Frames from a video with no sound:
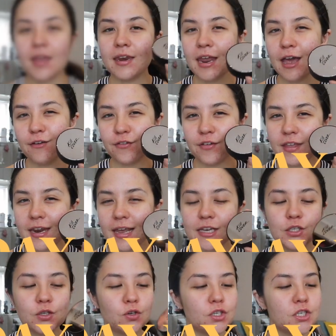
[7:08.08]
Now for the
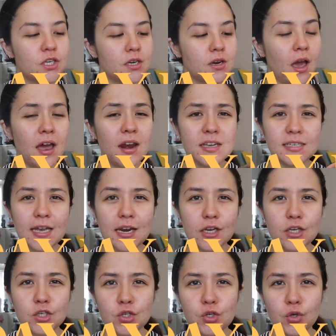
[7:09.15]
next cushion, I
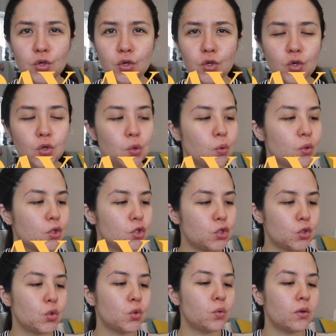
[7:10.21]
decided to
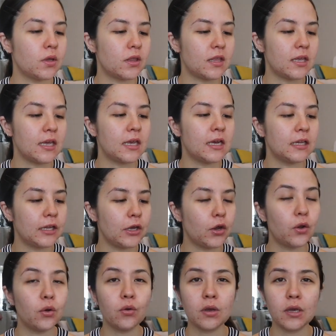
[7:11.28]
do the
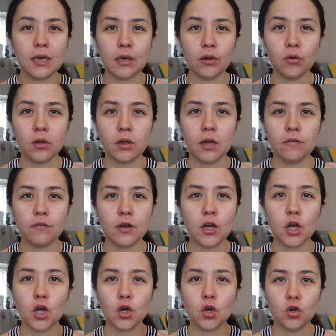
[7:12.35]
Clio Kill
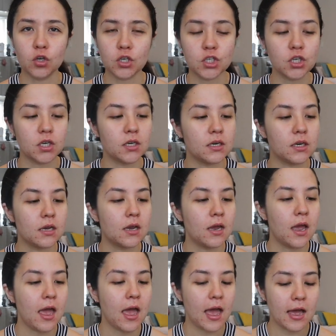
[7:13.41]
Cover cushion,
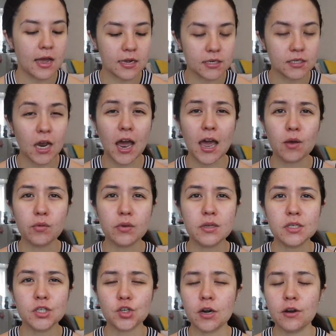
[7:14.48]
and I
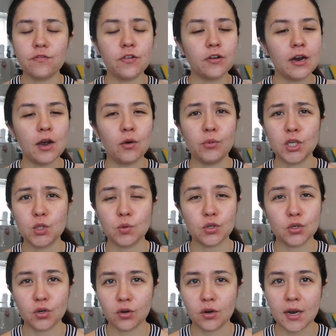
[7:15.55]
was trying to figure out which one
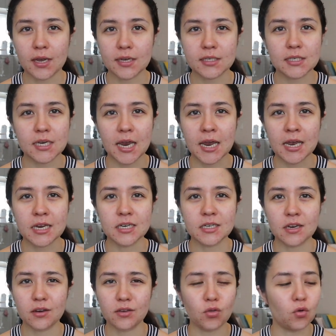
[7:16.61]
to do next,
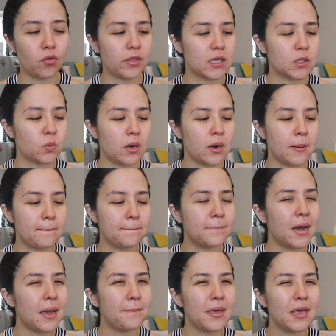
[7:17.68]
and I thought this one
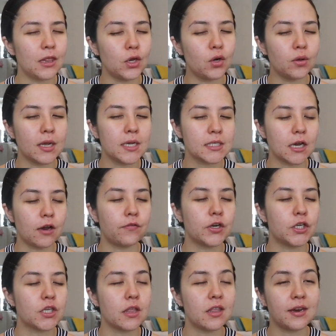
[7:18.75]
might be a little less
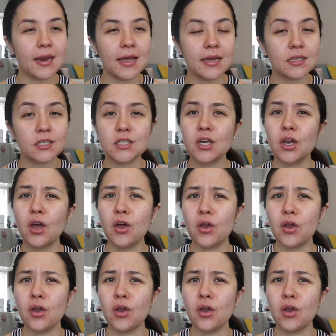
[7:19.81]
coverage than the next.